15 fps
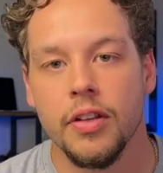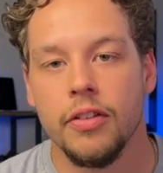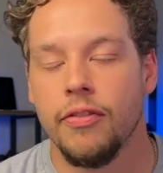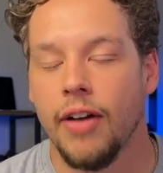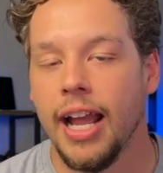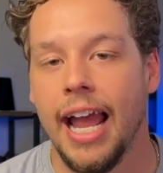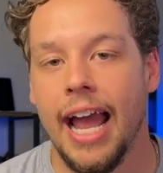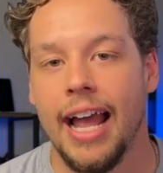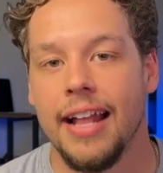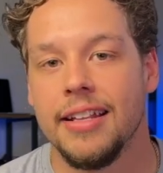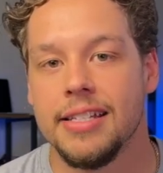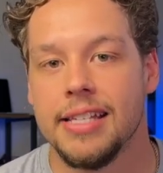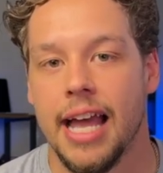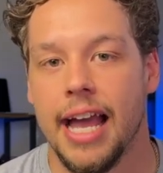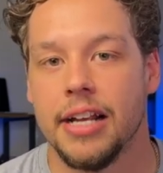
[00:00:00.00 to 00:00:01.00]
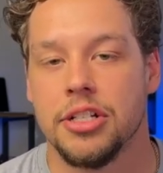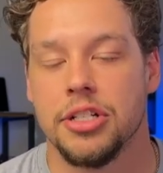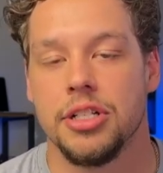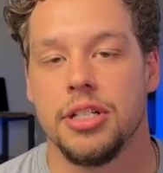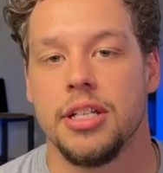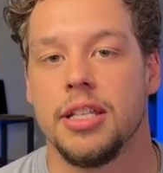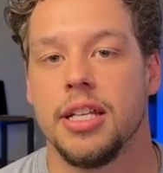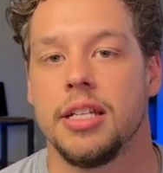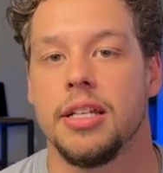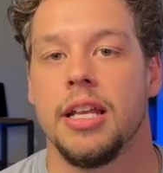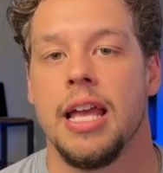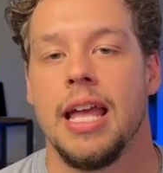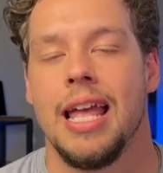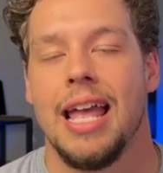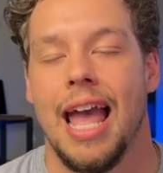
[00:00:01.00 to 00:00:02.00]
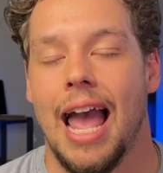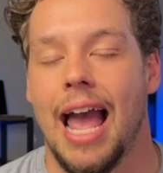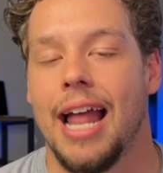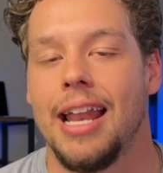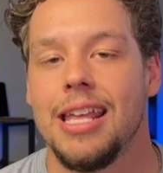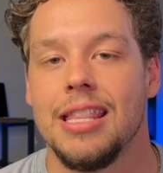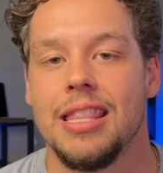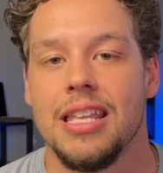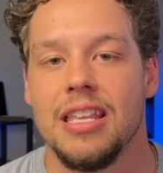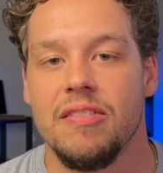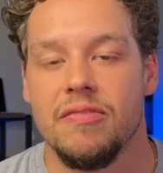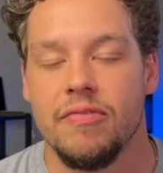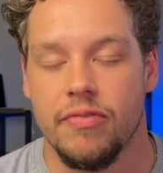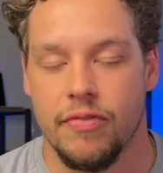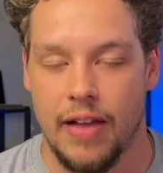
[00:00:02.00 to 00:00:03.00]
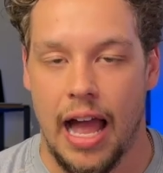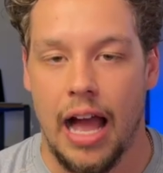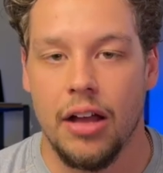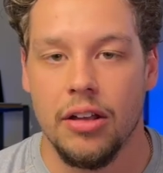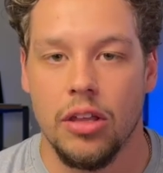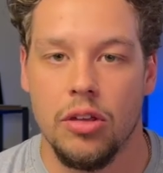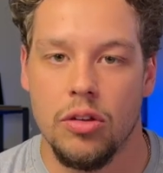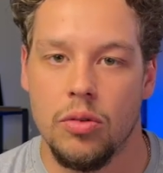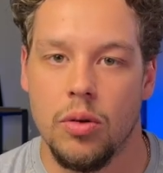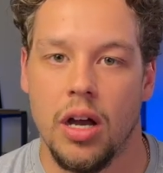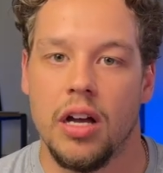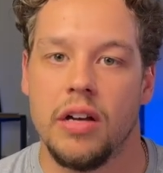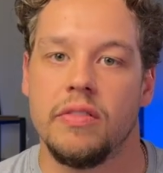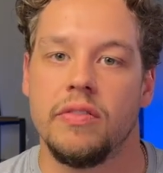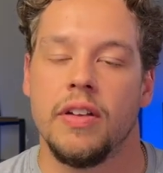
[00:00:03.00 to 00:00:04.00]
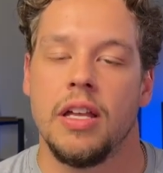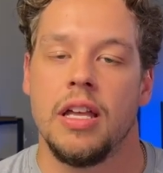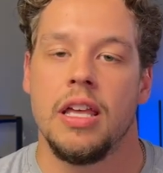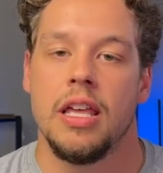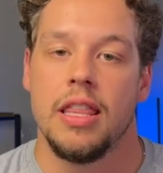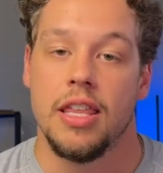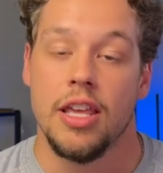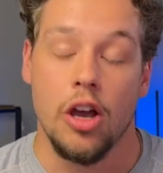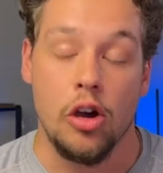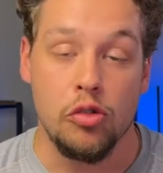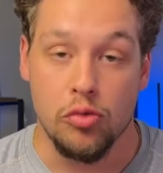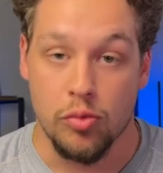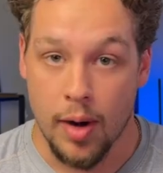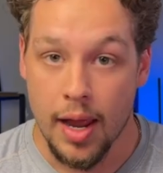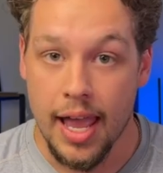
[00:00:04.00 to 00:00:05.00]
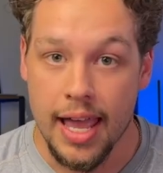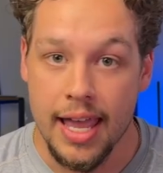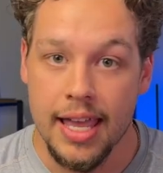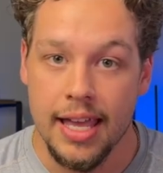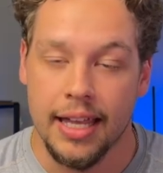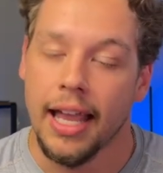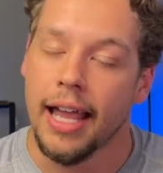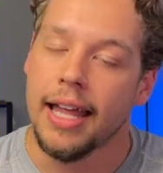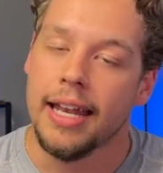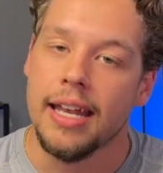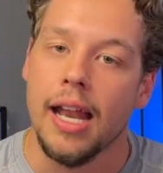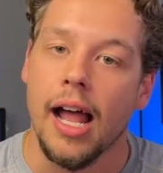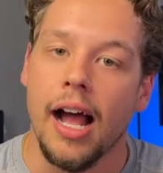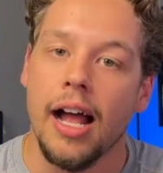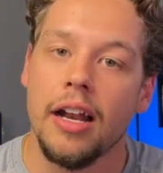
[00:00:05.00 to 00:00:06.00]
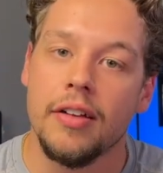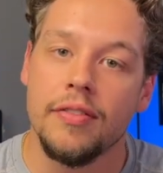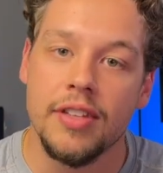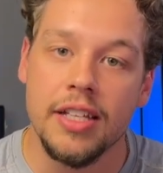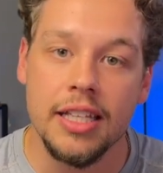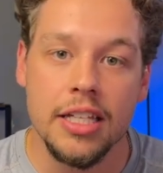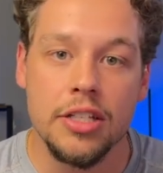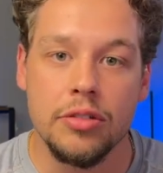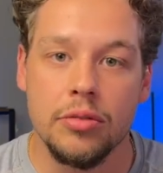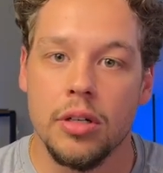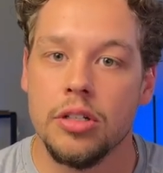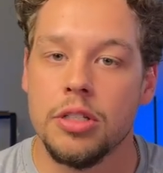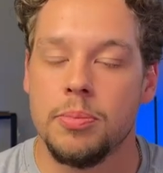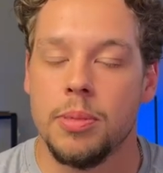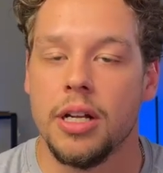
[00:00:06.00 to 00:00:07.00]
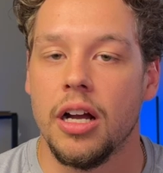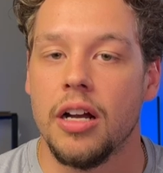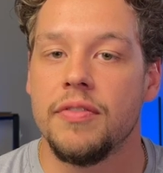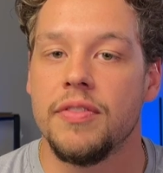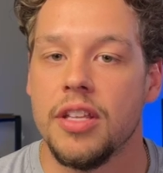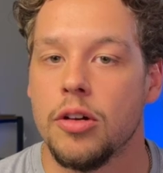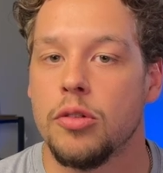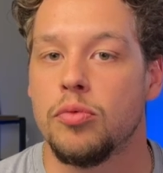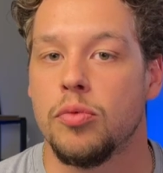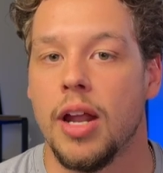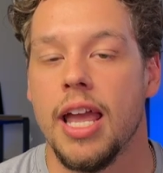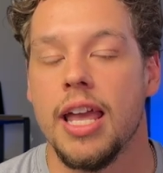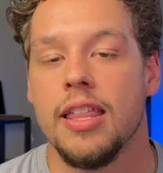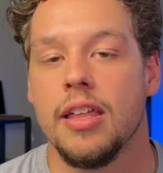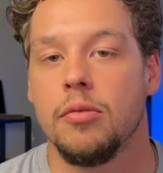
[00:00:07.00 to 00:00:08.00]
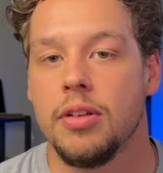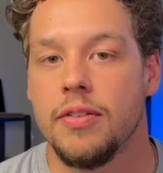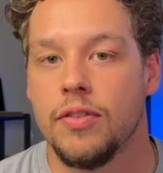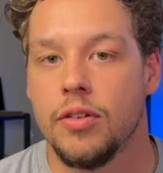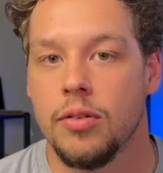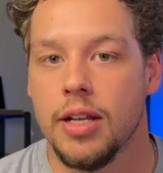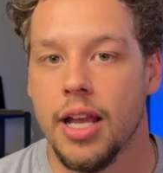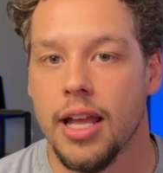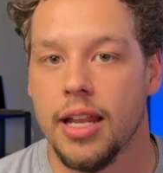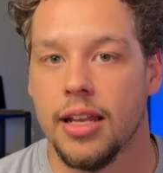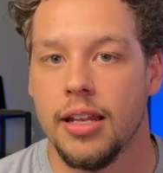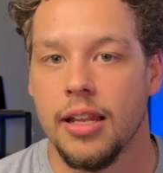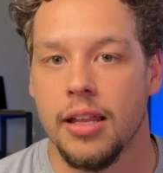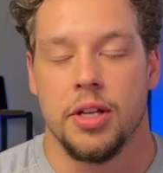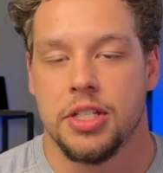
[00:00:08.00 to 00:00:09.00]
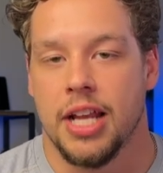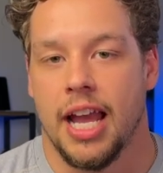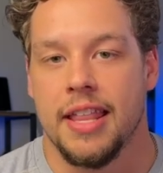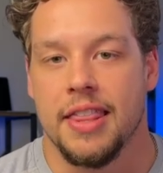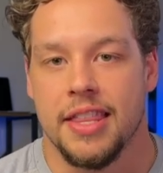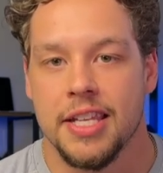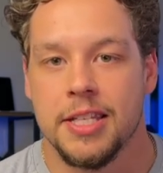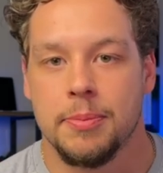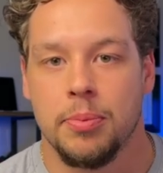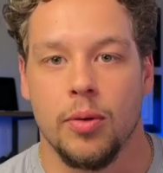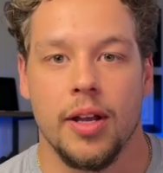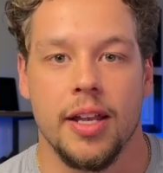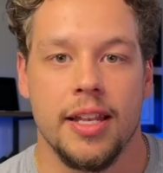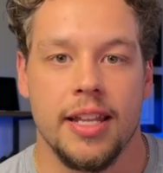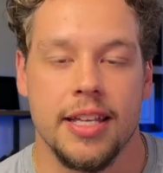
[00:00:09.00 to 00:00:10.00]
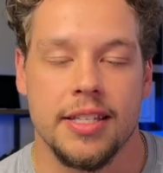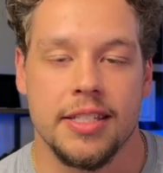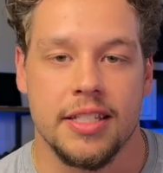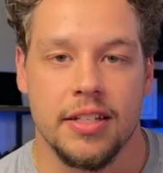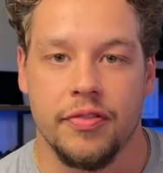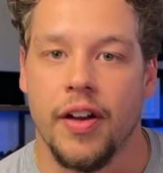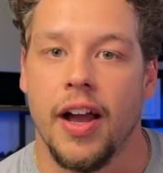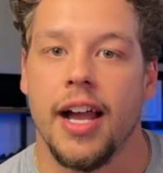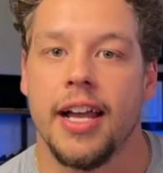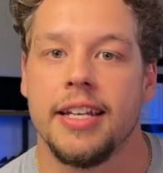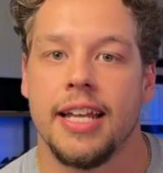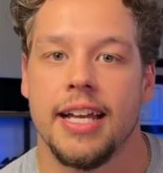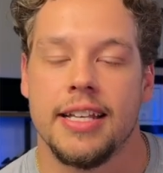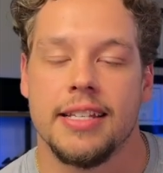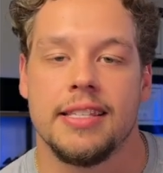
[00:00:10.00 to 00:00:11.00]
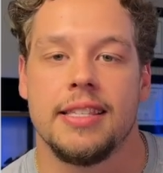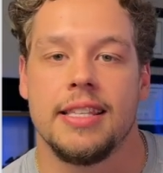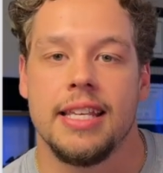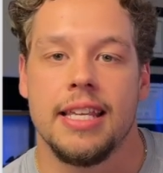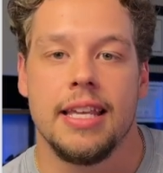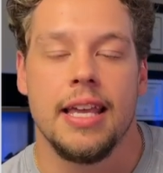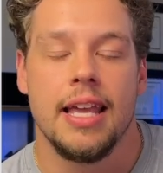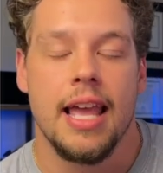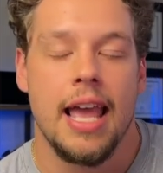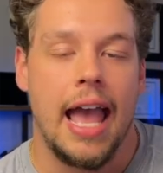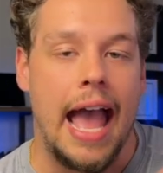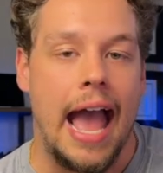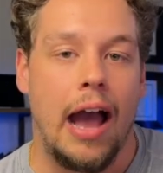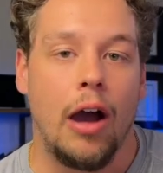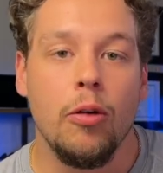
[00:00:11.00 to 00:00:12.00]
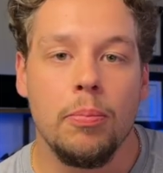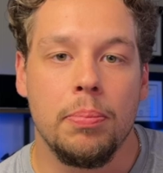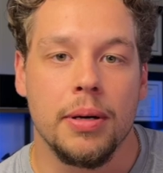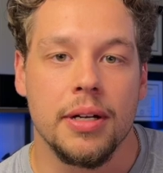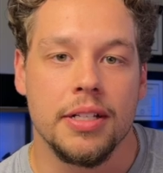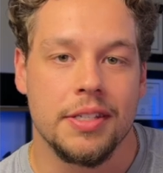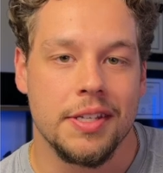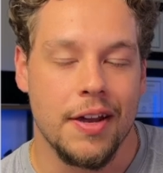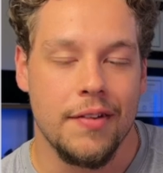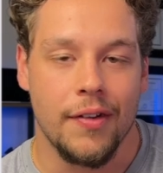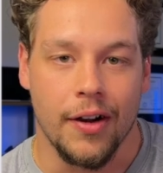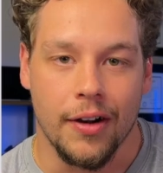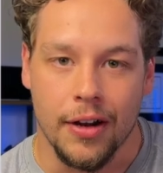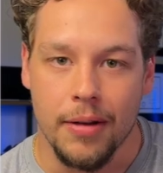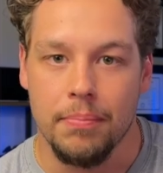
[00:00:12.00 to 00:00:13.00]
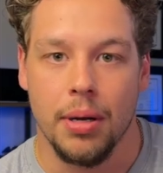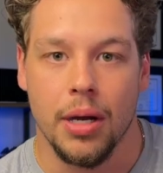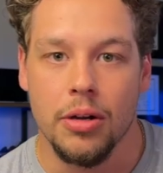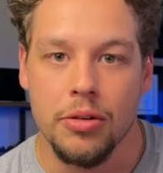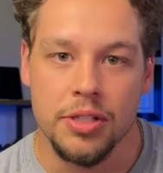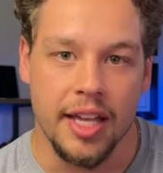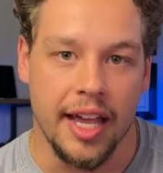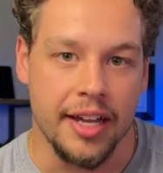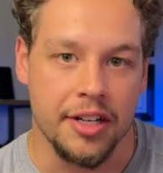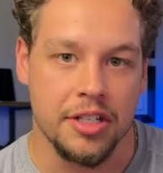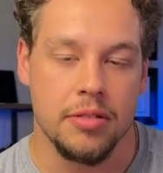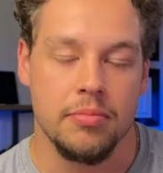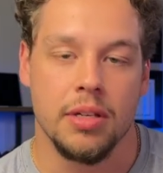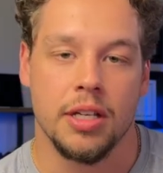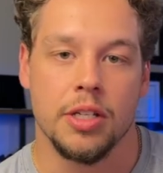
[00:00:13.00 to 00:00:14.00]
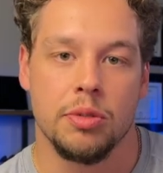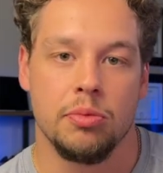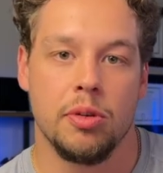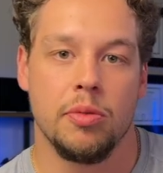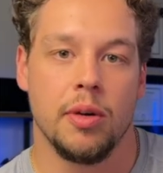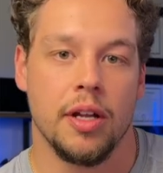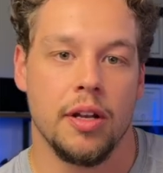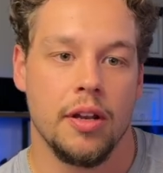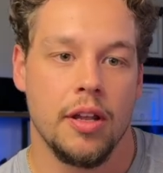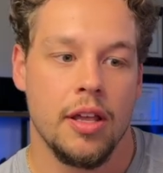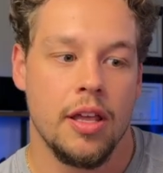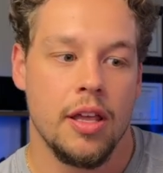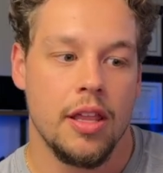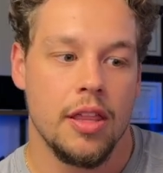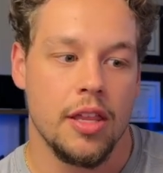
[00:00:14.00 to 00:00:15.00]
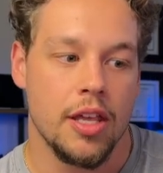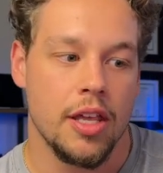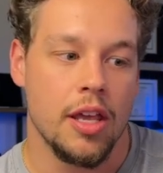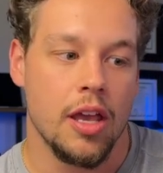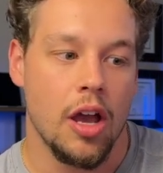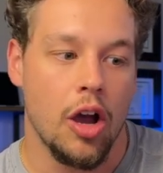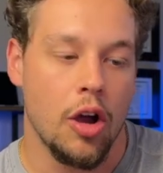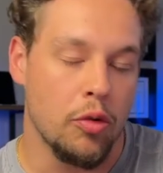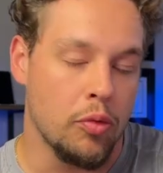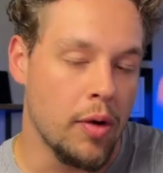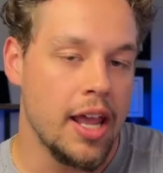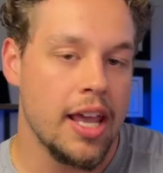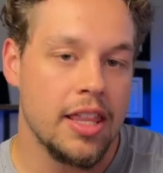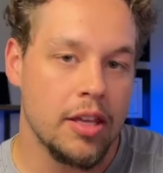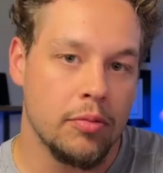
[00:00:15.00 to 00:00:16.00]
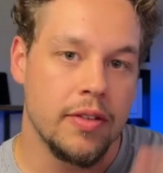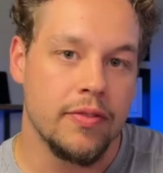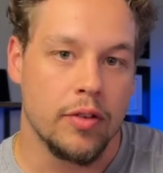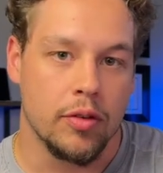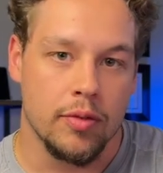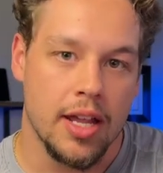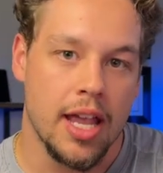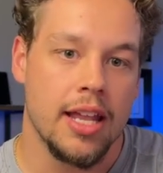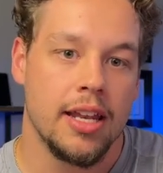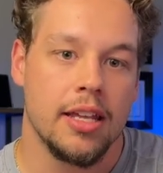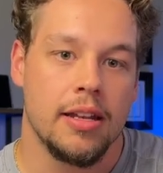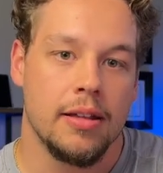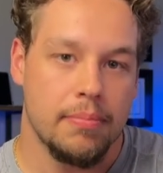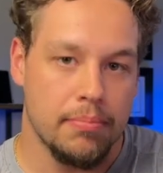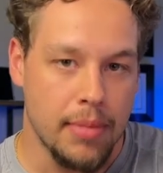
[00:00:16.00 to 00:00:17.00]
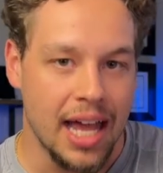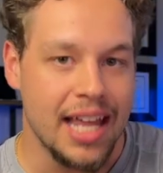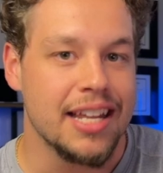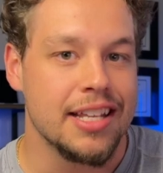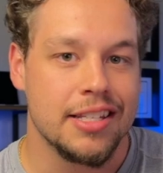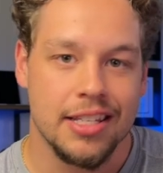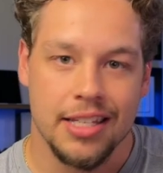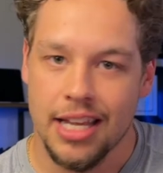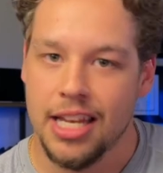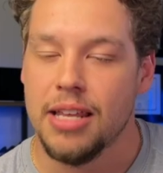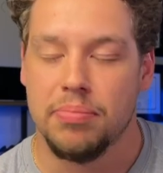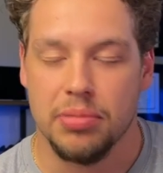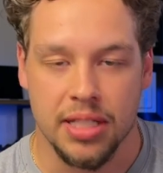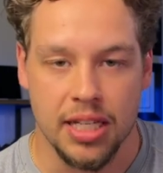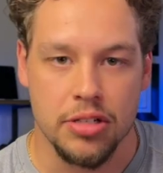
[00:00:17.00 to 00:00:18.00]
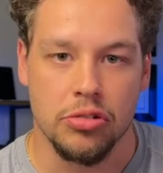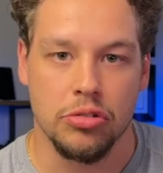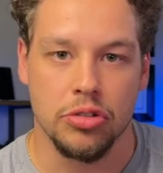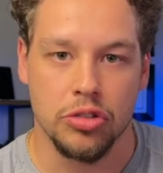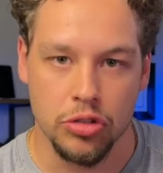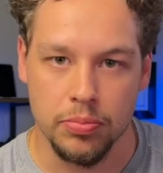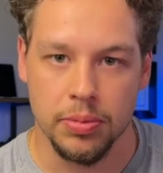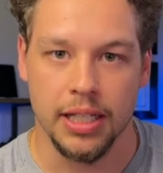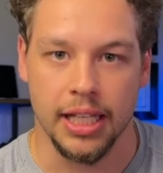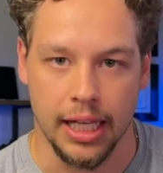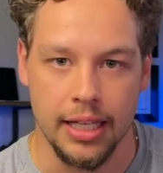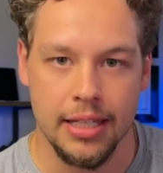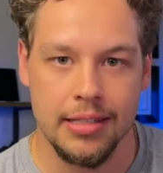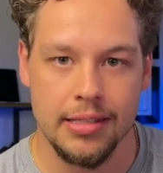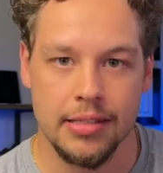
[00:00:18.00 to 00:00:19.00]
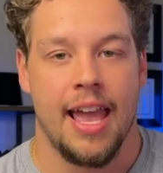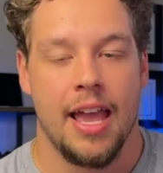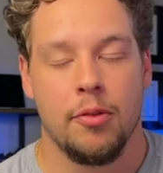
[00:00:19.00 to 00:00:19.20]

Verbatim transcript: If I add this action and then add in the value of the array, again, not of the list rows, but of the array that we've created, which at this point is defined as the outputs of our compose action, because we want the array that we've created minus any potential duplicates.